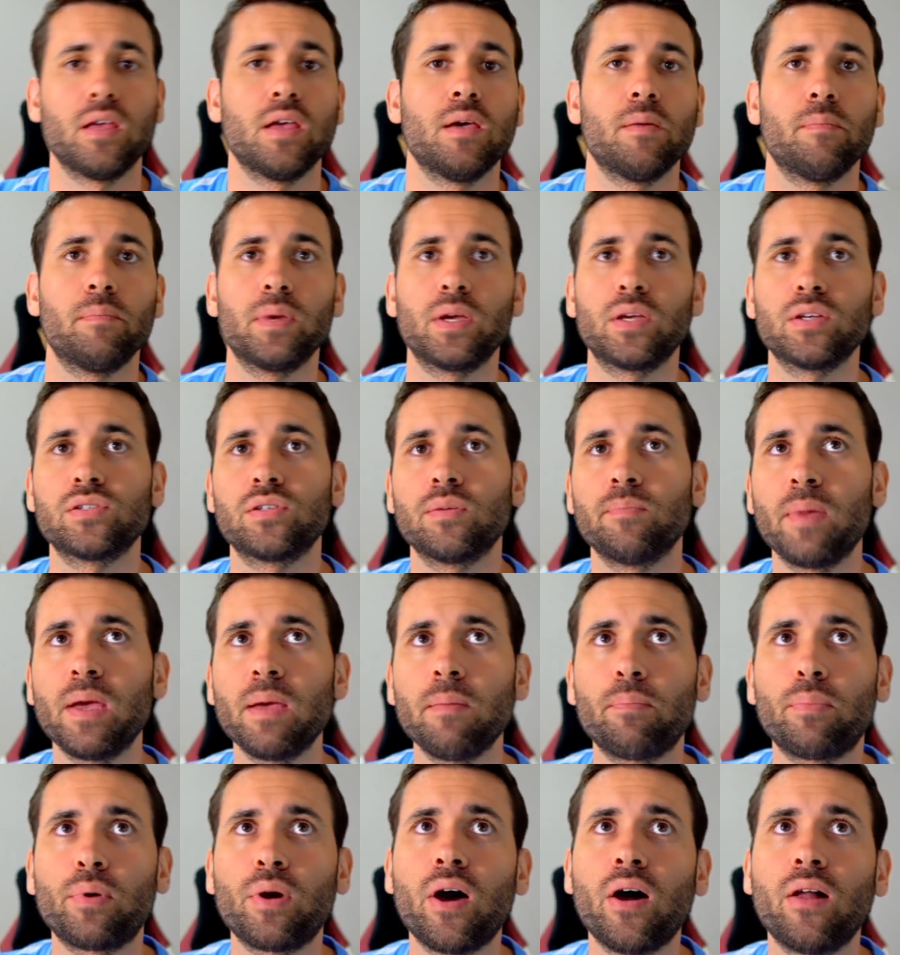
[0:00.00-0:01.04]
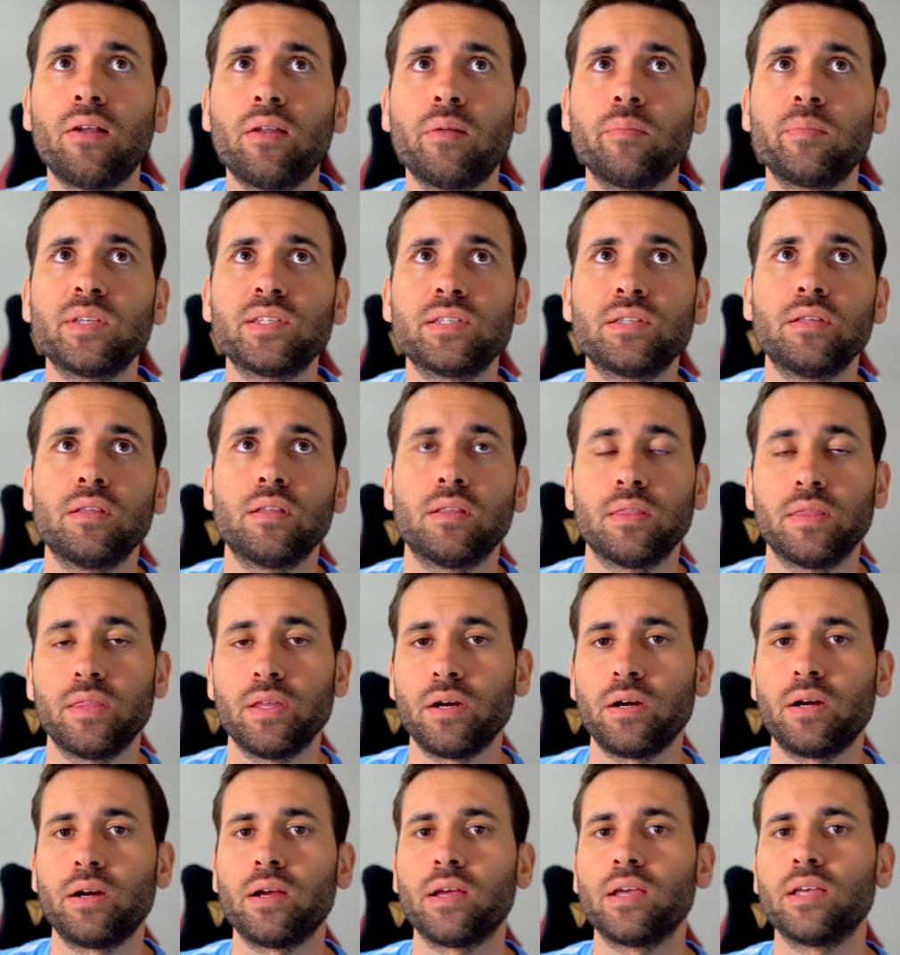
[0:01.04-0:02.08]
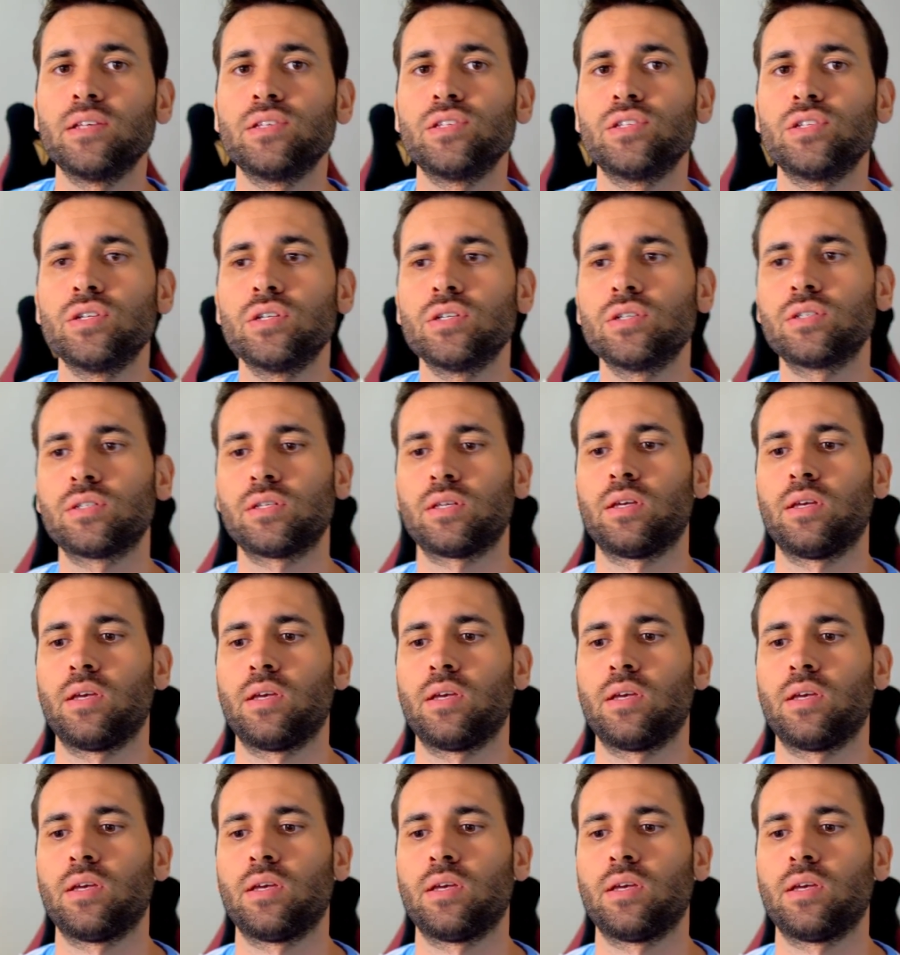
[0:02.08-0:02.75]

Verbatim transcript: because the main problem is there is just